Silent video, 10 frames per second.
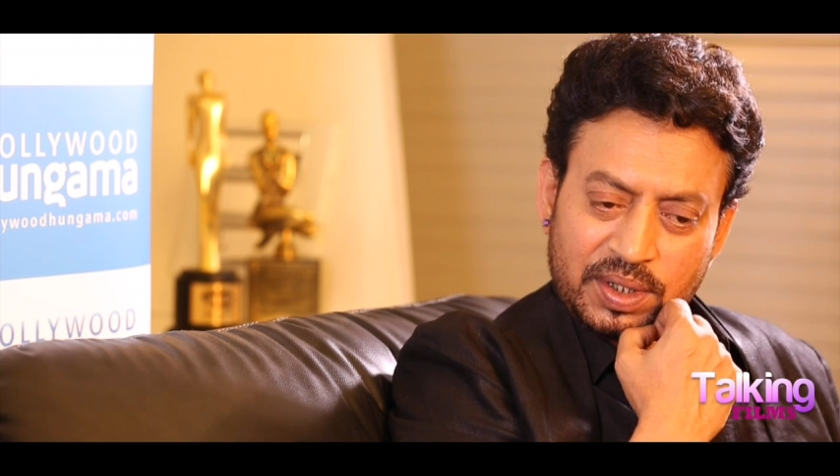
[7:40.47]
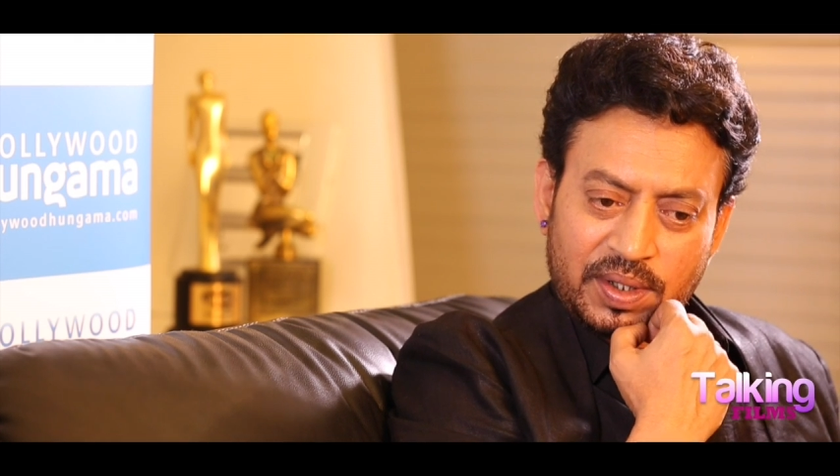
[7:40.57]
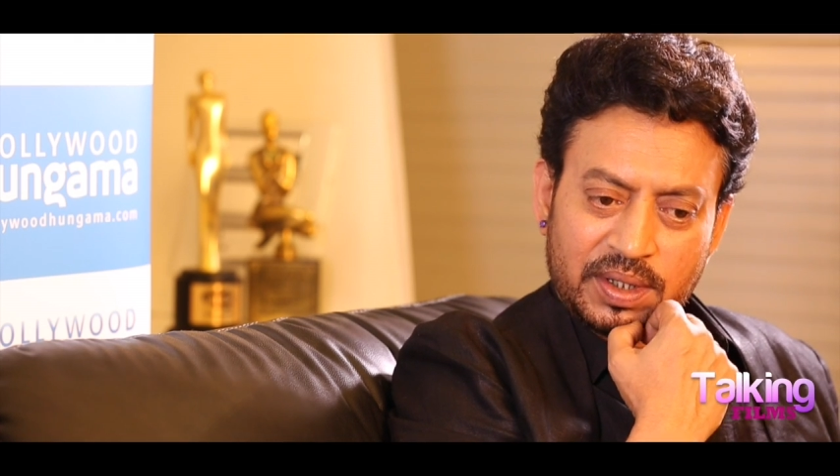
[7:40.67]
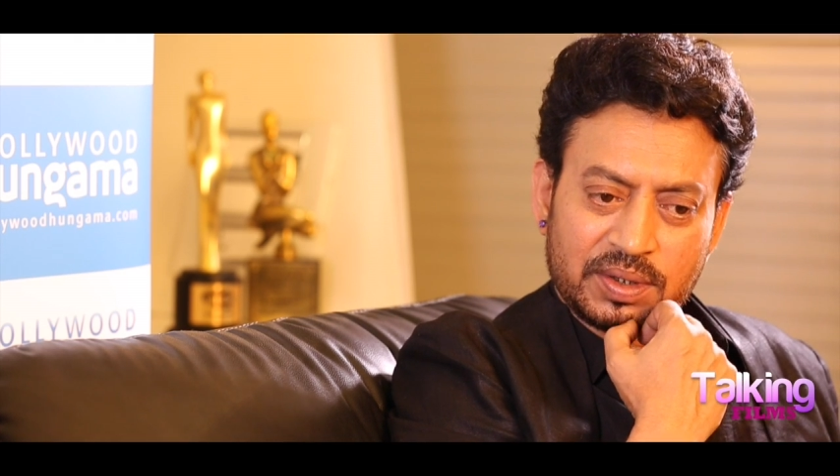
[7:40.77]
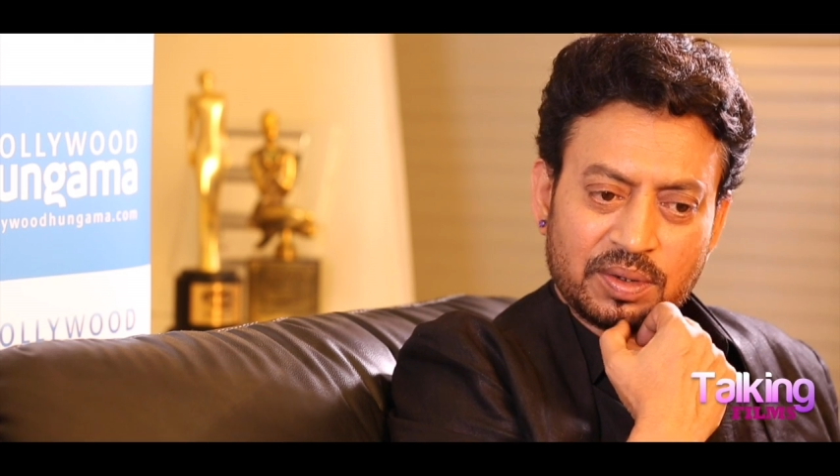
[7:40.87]

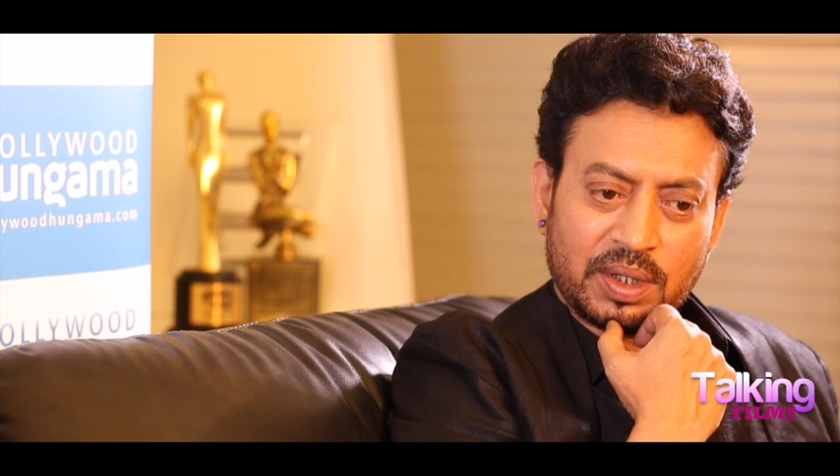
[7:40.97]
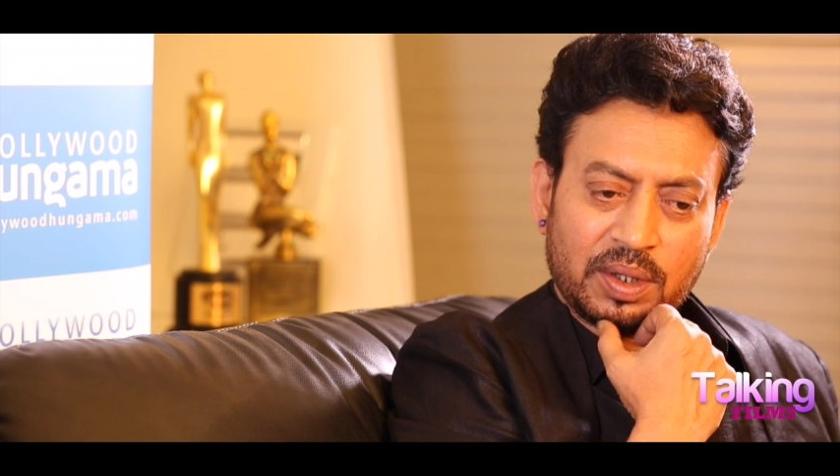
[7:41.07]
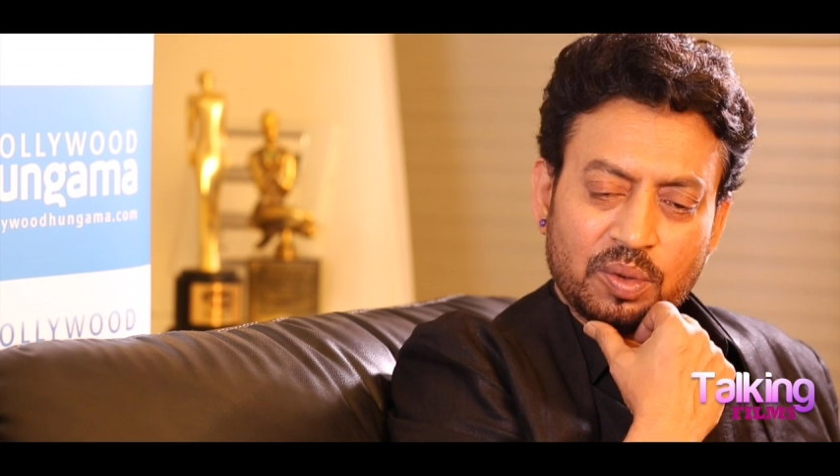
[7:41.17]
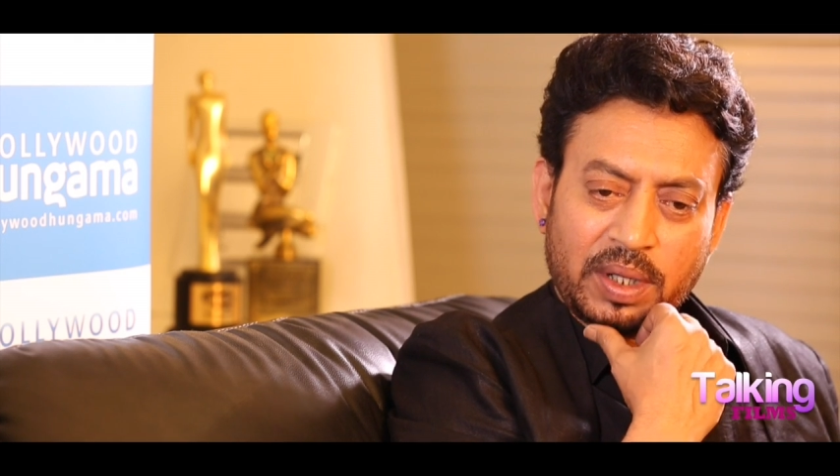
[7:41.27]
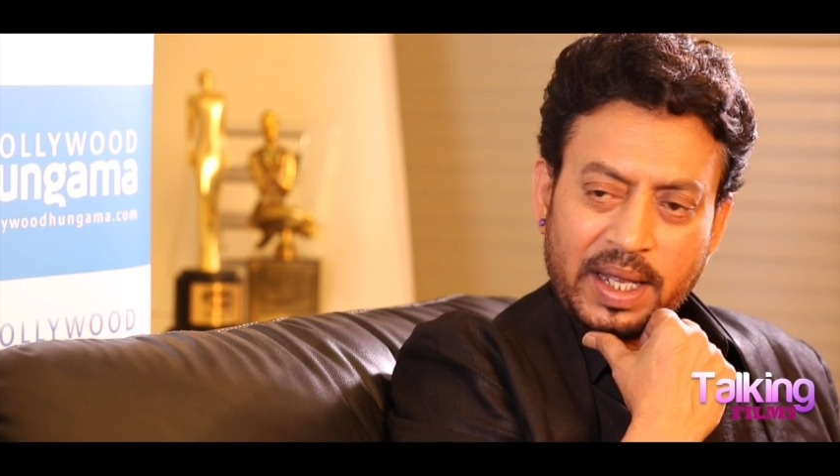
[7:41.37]
series, so
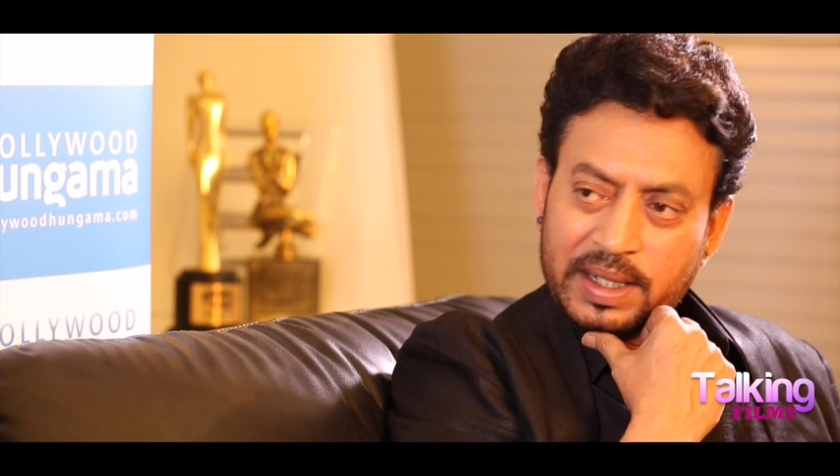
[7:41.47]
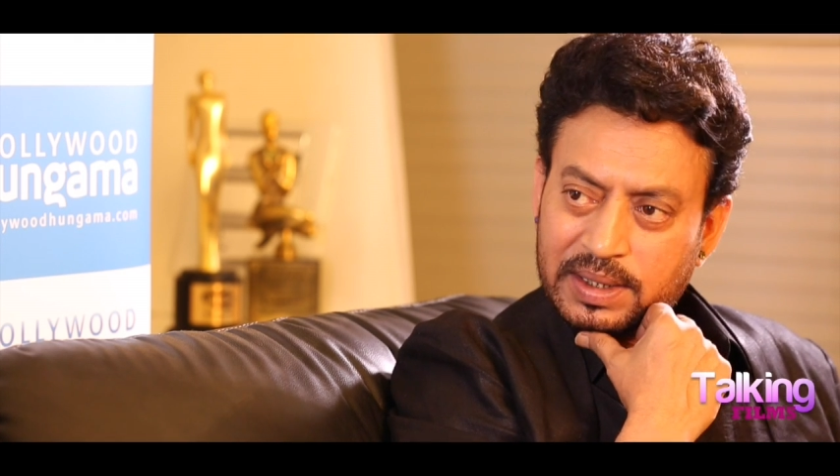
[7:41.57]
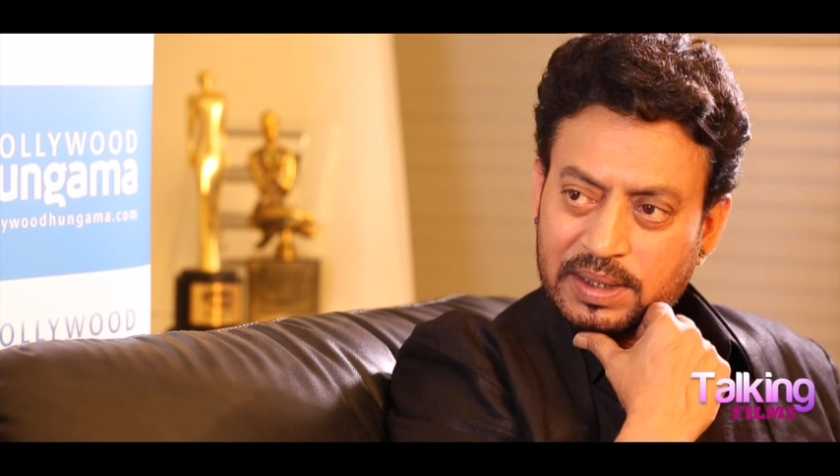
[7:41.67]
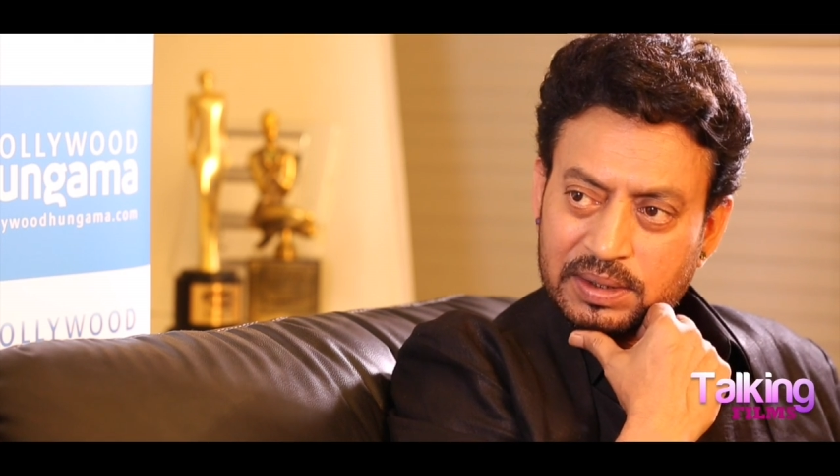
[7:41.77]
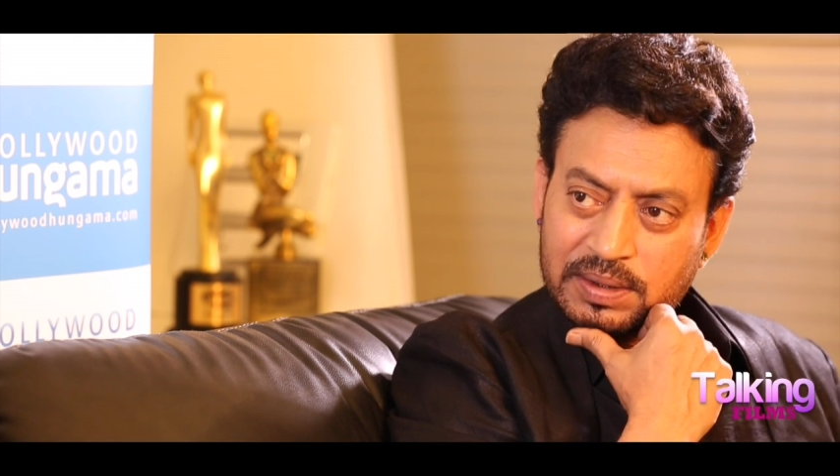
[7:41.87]
they do
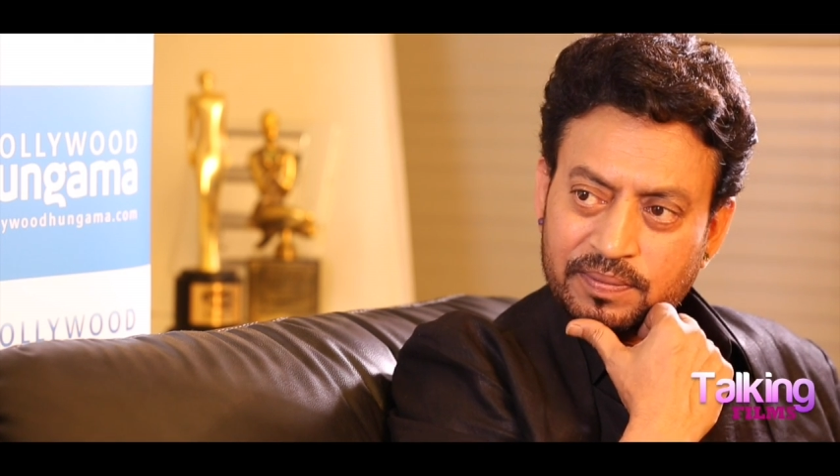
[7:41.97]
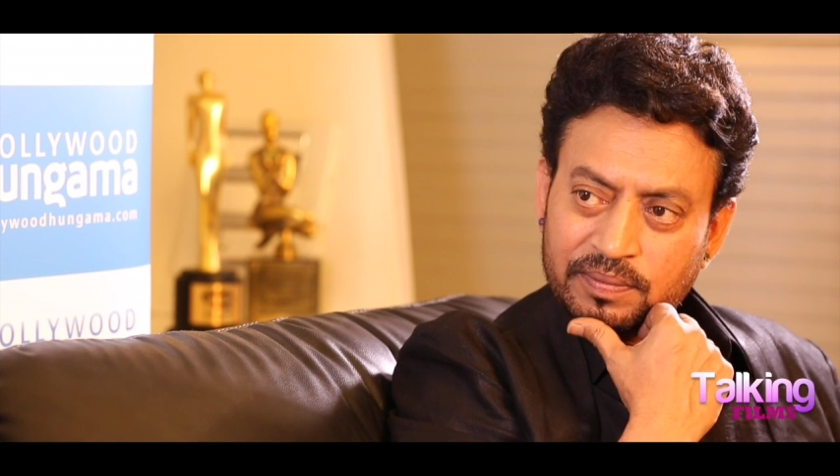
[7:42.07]
characters.